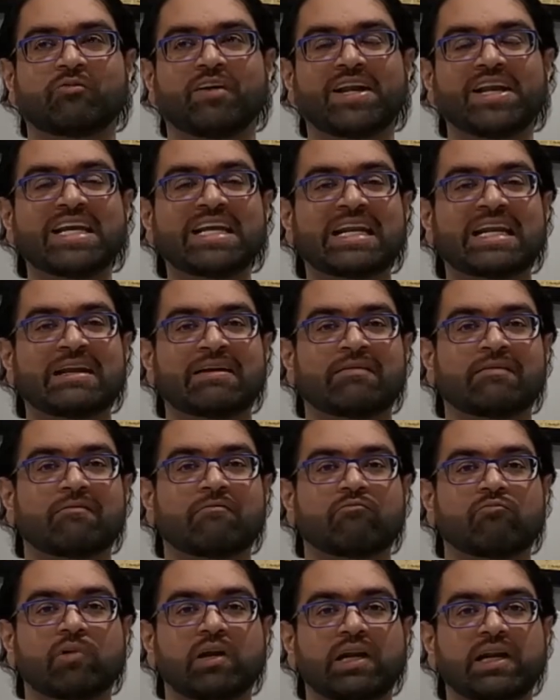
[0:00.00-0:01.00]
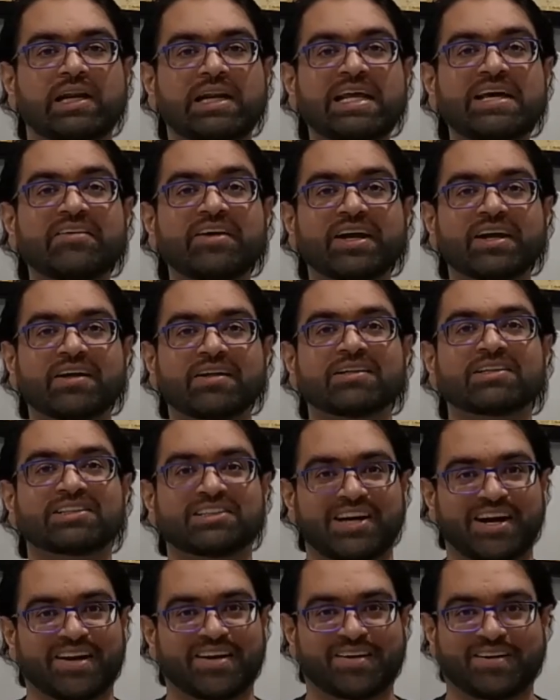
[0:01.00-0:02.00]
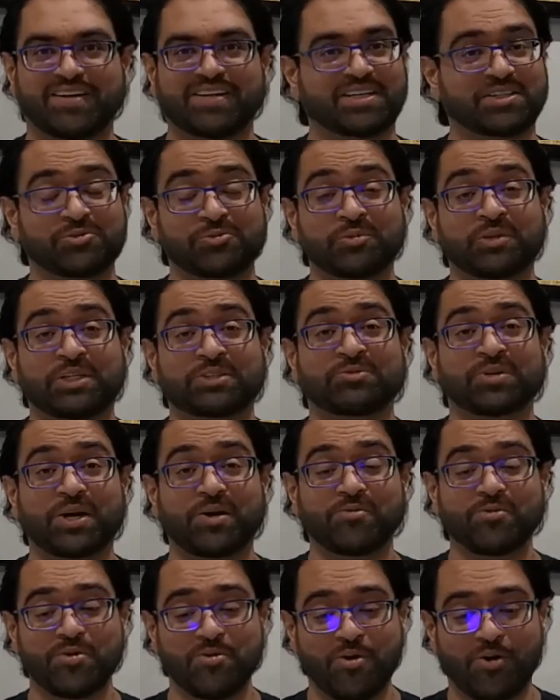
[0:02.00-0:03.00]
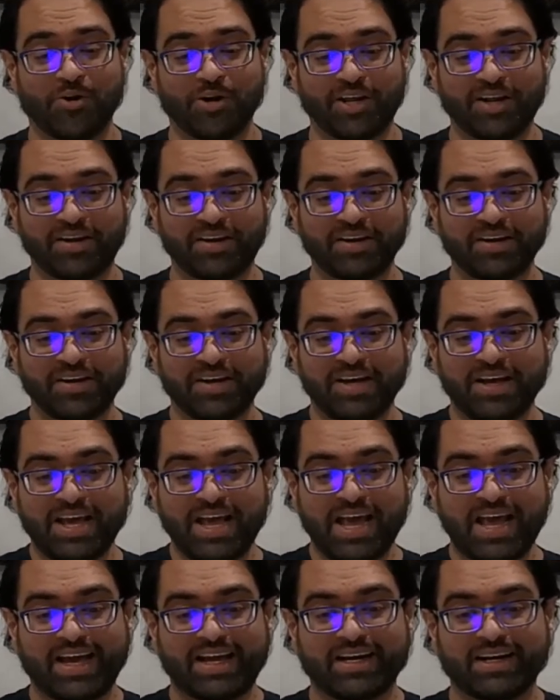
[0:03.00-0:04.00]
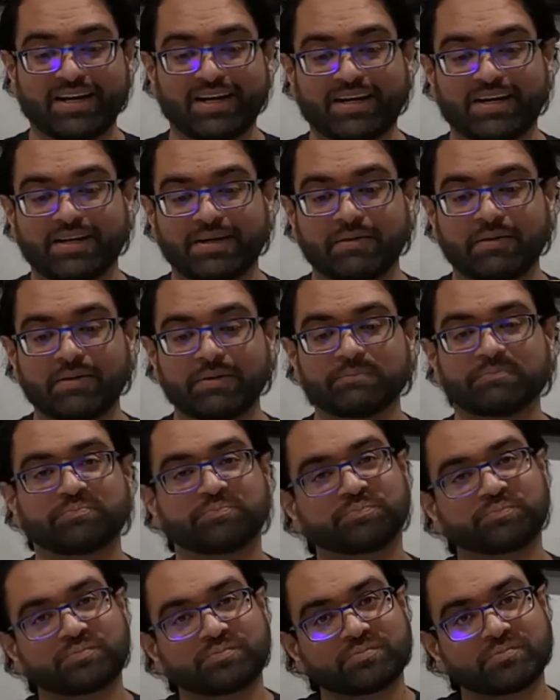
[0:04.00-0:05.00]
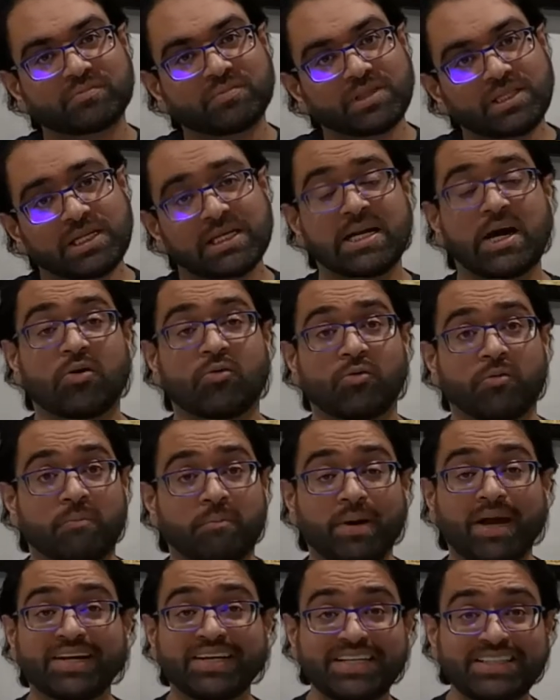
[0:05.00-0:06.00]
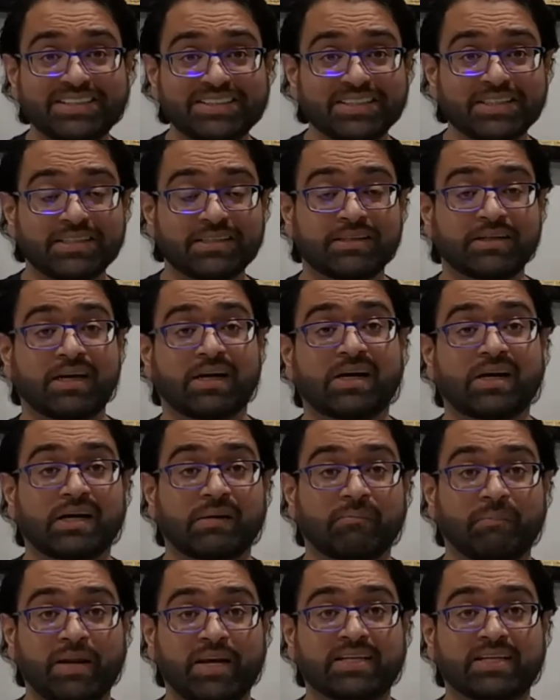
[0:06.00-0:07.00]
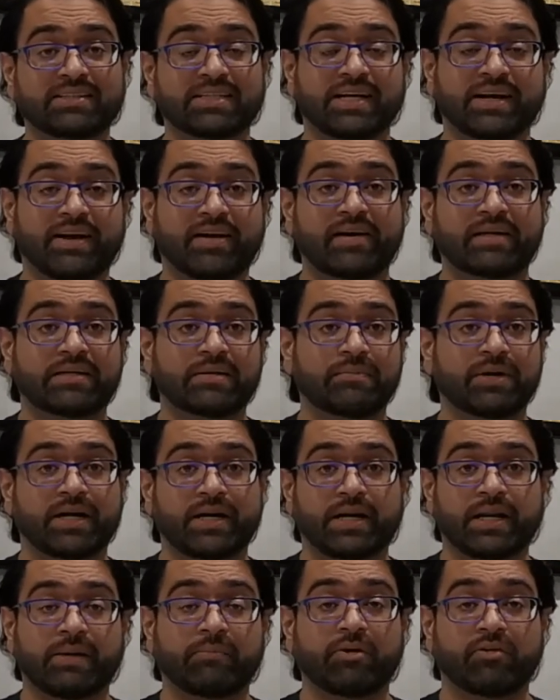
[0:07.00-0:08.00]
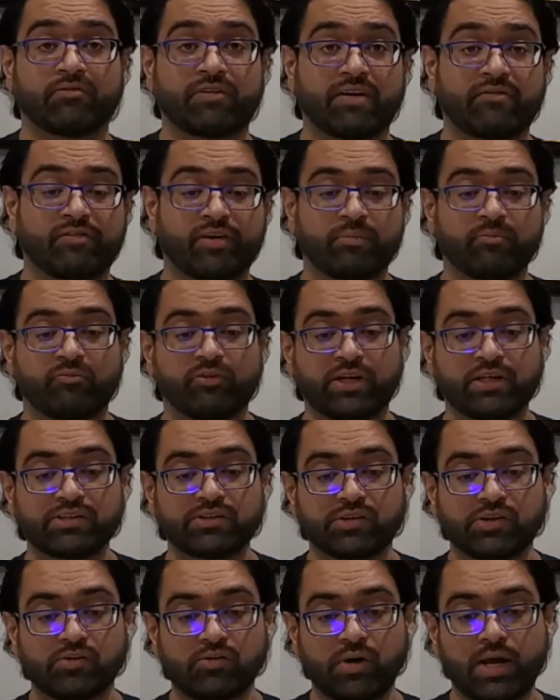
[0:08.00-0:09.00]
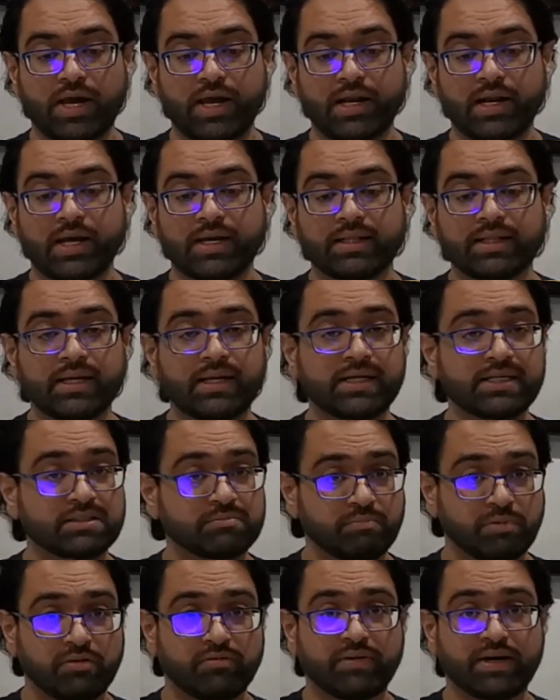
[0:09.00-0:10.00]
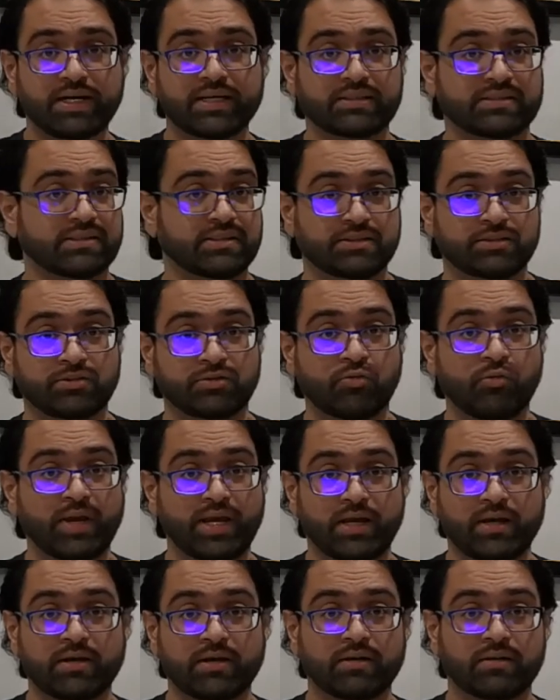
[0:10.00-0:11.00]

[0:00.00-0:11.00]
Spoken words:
very lyrical track. That's what I would call it. And now Pattinson plays a character by the name of Ephraim Winslow, and I think he's perfect as the stoic